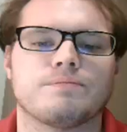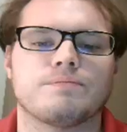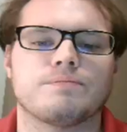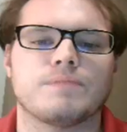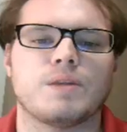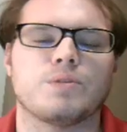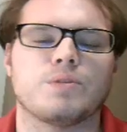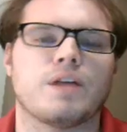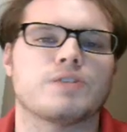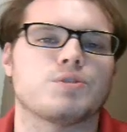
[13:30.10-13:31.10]
their
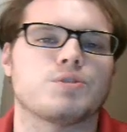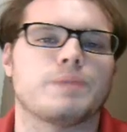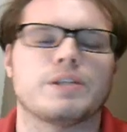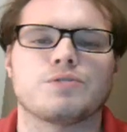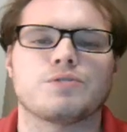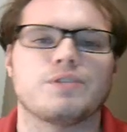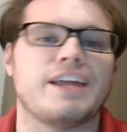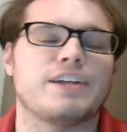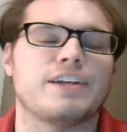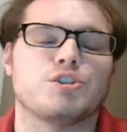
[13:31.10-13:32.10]
thoughts or opinions for the
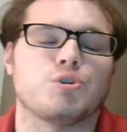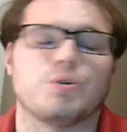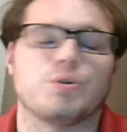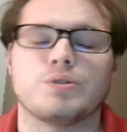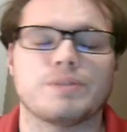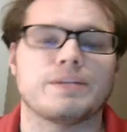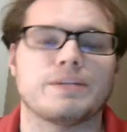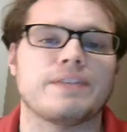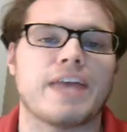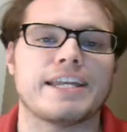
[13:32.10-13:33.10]
day in a journal or something
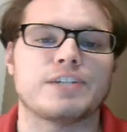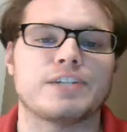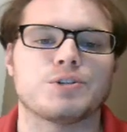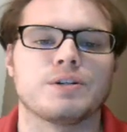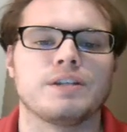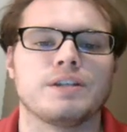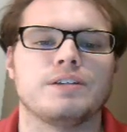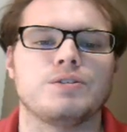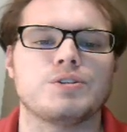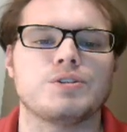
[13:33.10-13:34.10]
of that nature.
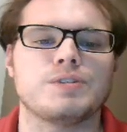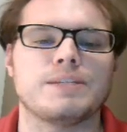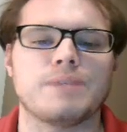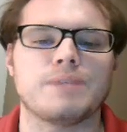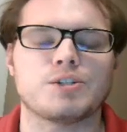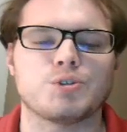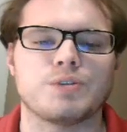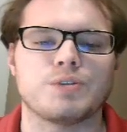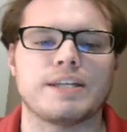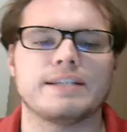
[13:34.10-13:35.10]
You just need to make sure
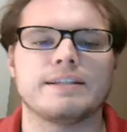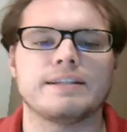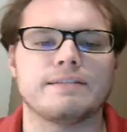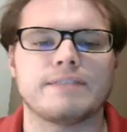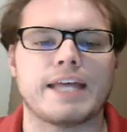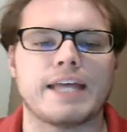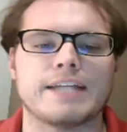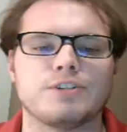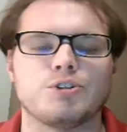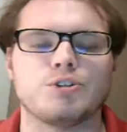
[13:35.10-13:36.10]
that
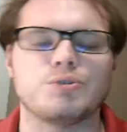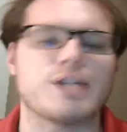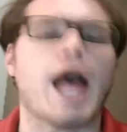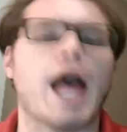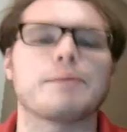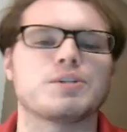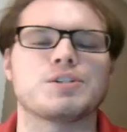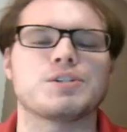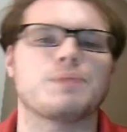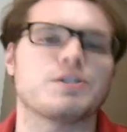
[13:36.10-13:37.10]
you're using high
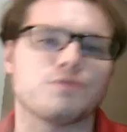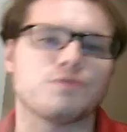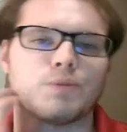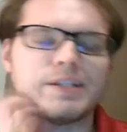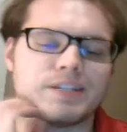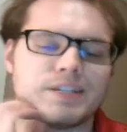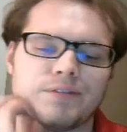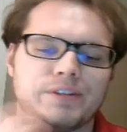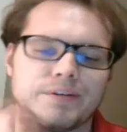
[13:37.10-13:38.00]
participation formats and everything.